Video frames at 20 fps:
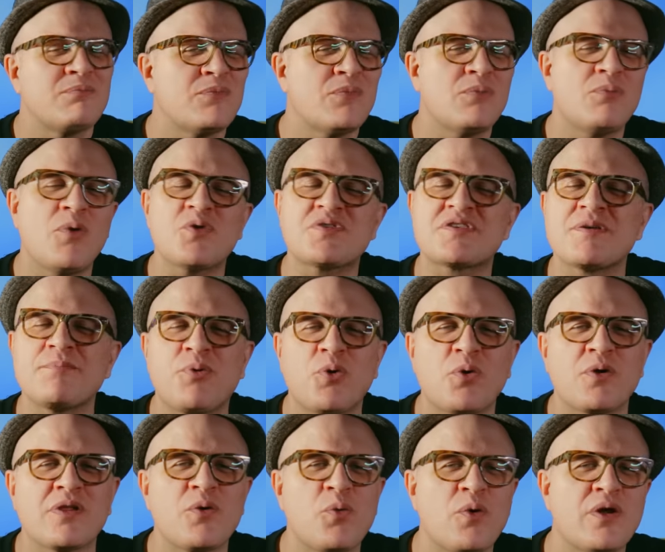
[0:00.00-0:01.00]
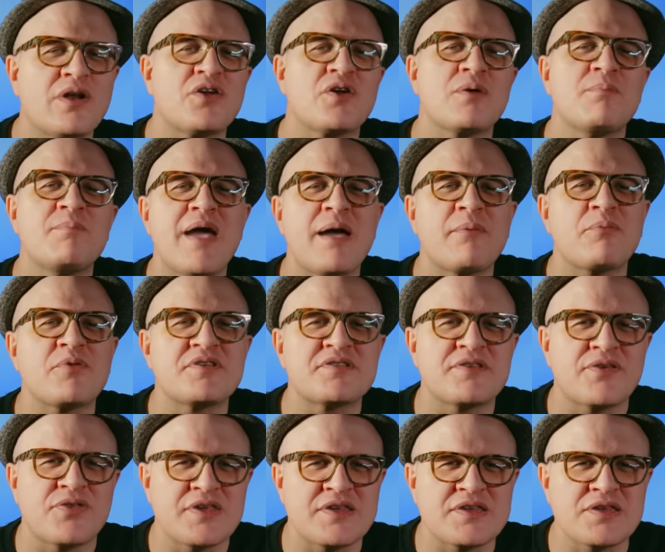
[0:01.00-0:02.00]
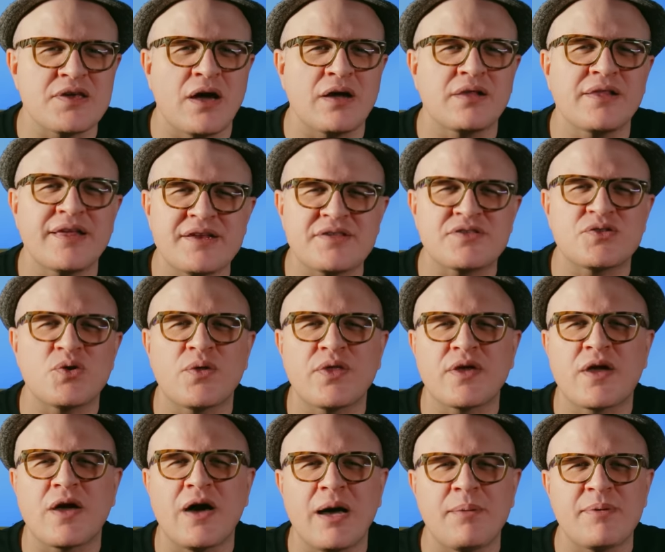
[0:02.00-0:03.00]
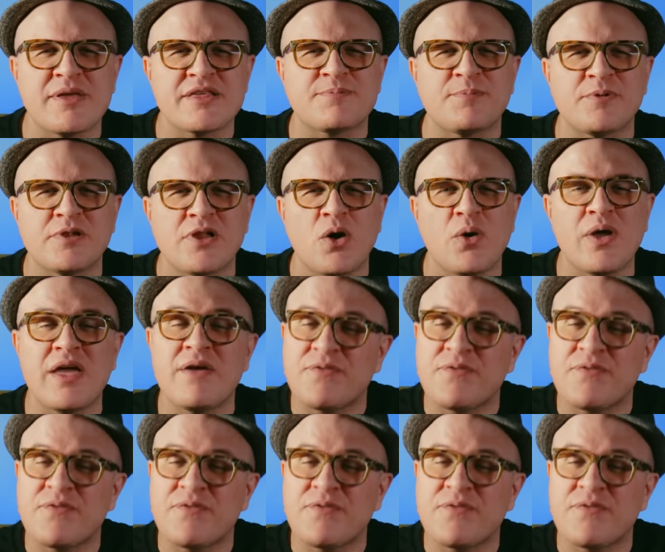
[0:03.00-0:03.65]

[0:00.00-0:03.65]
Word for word: Most importantly, what are your memories of this song? Let us know in the comments below.